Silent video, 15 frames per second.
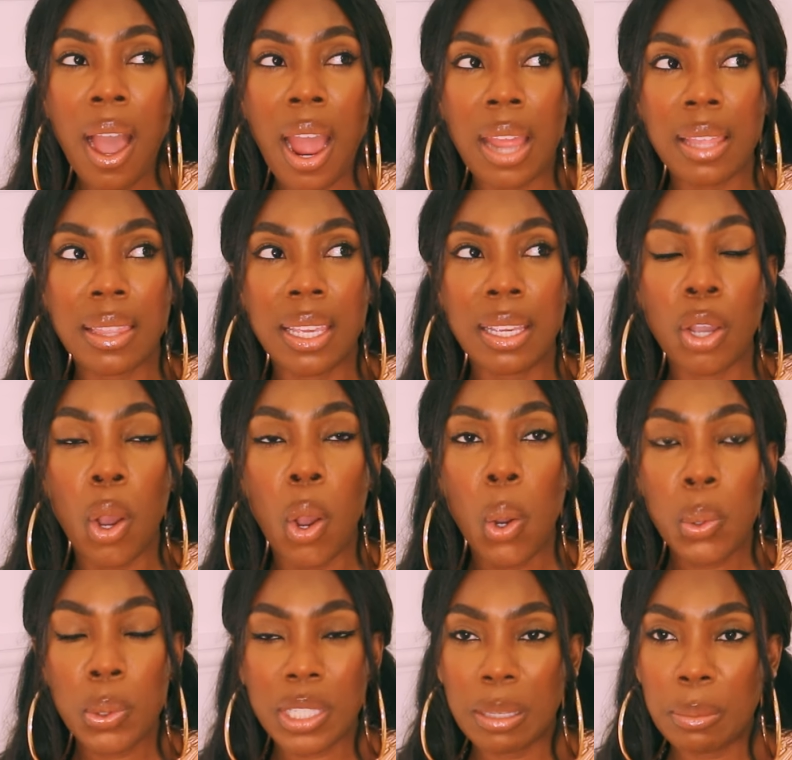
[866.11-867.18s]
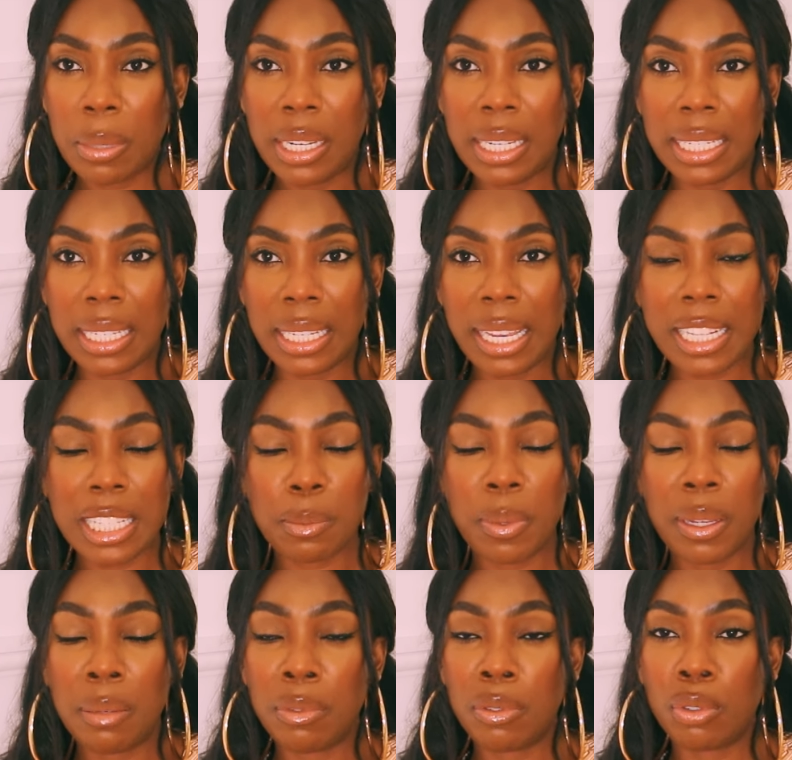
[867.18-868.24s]
I think ultimately it's
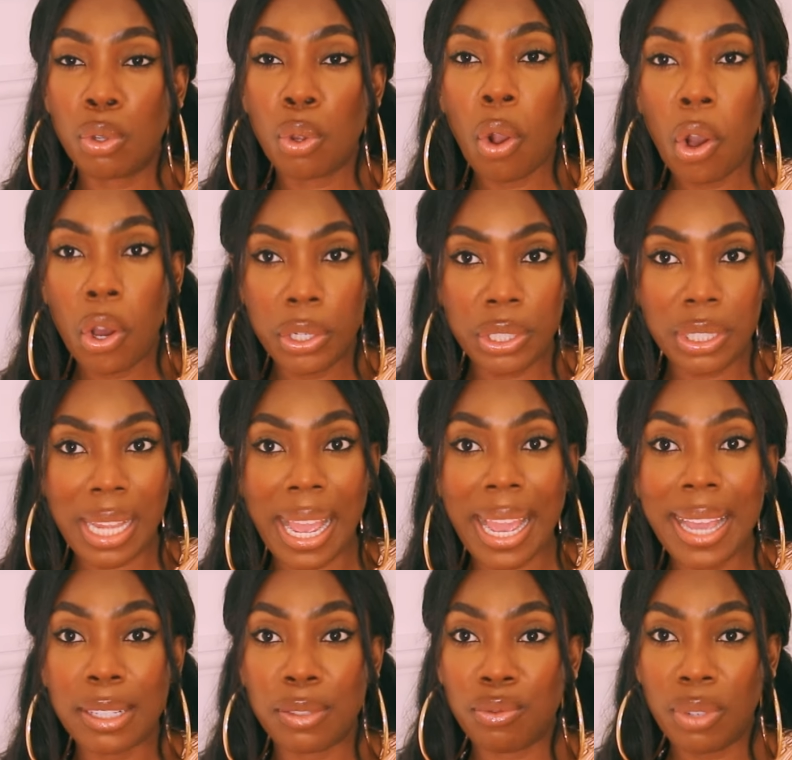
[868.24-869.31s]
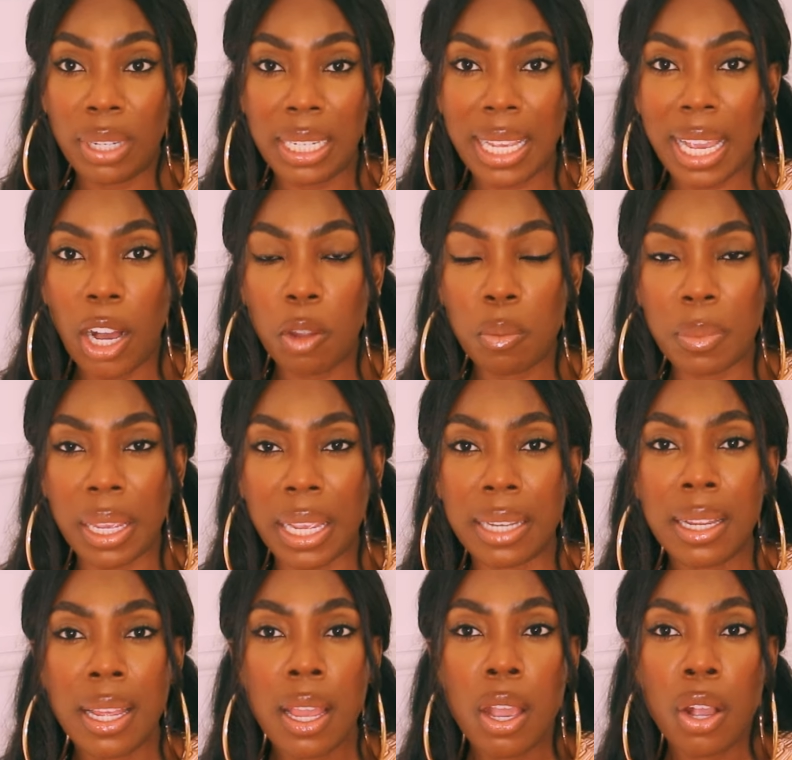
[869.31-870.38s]
been God that has really helped me.
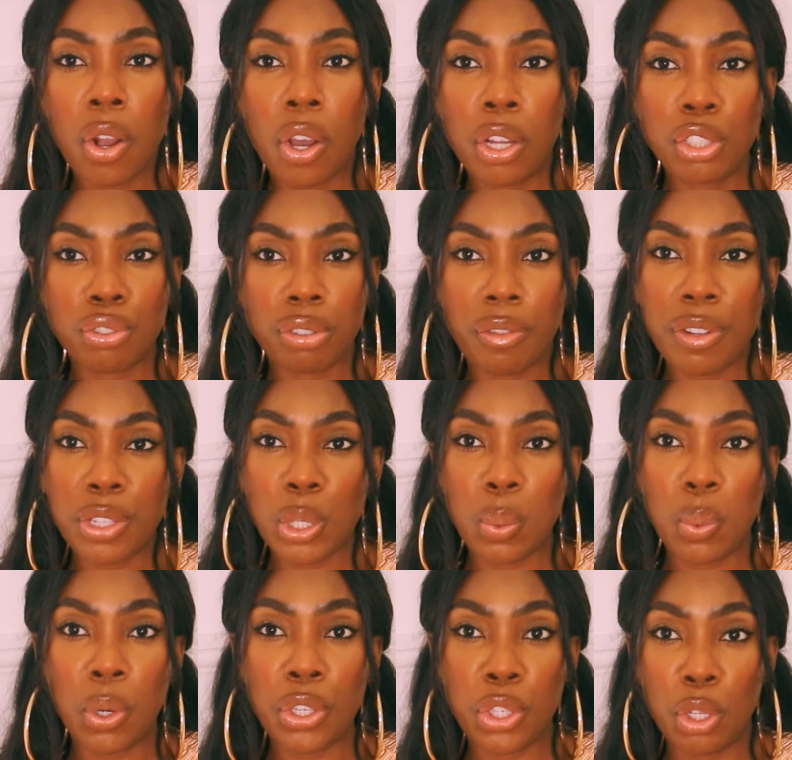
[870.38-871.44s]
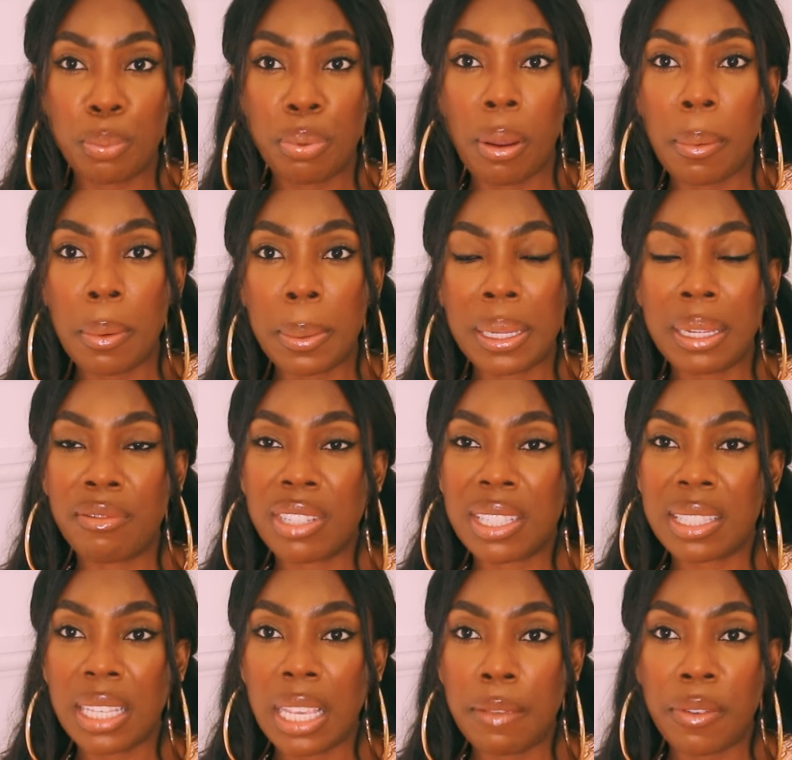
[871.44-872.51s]
And contrary to what you'd probably
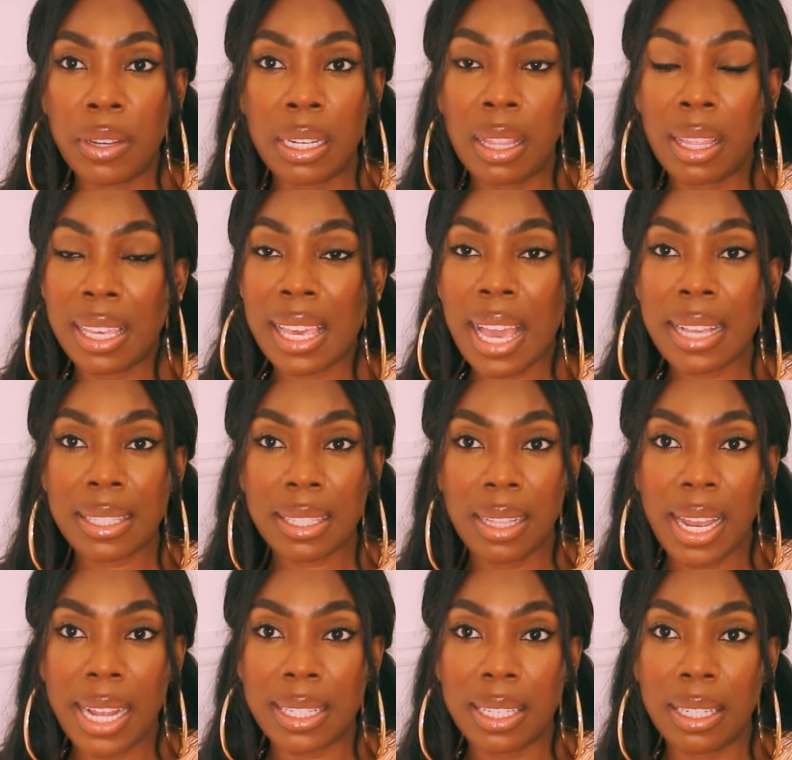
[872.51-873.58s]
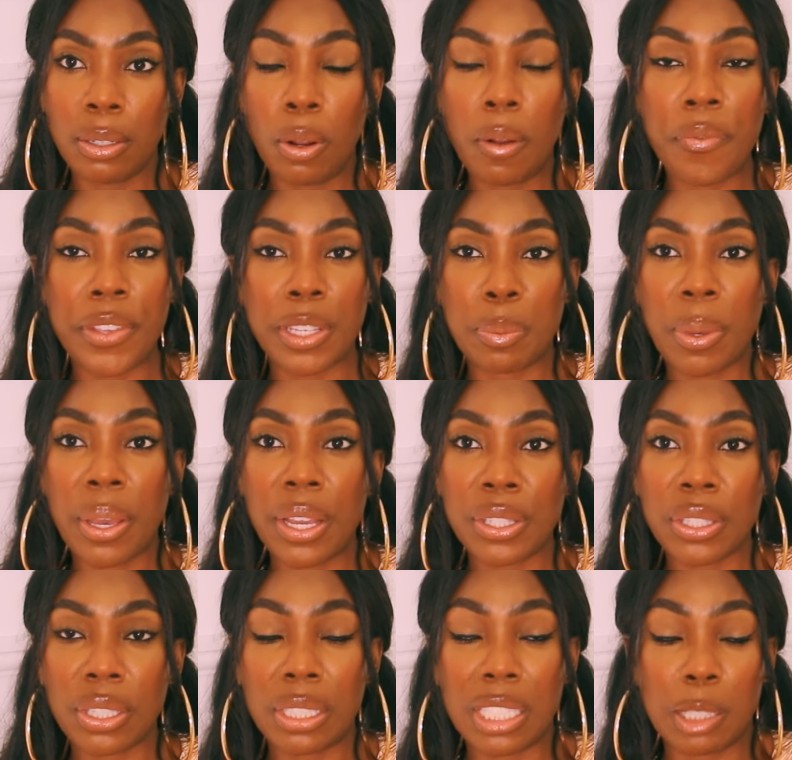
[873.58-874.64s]
receive and in the gaslighting of this
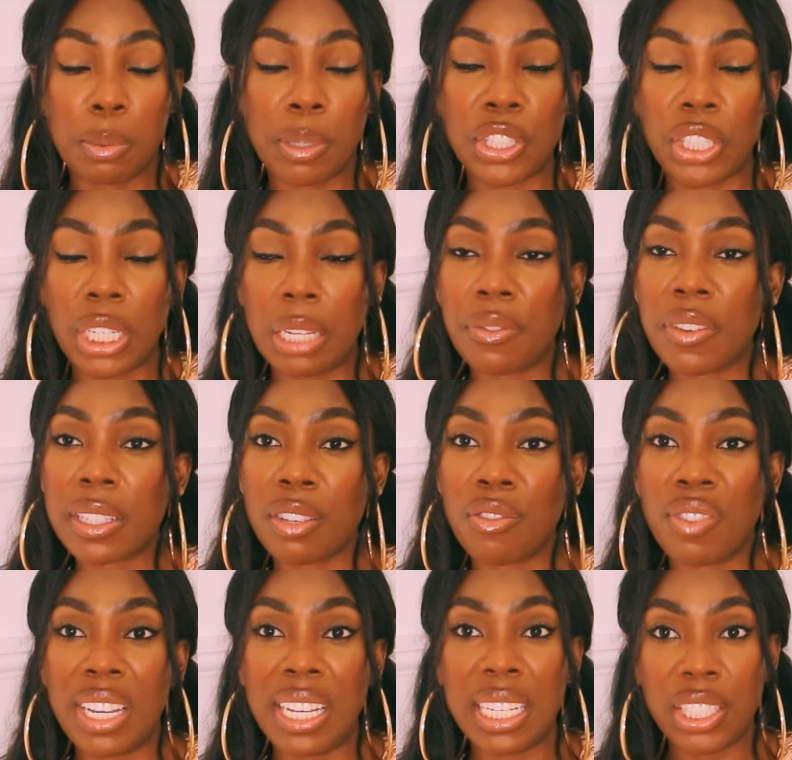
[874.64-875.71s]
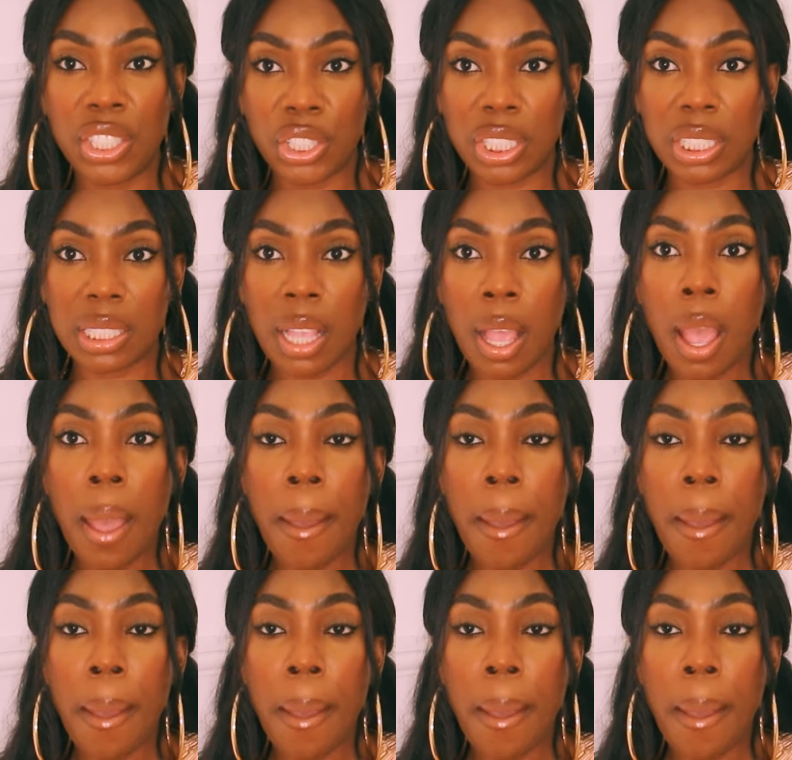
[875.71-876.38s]
person, especially if it's a religious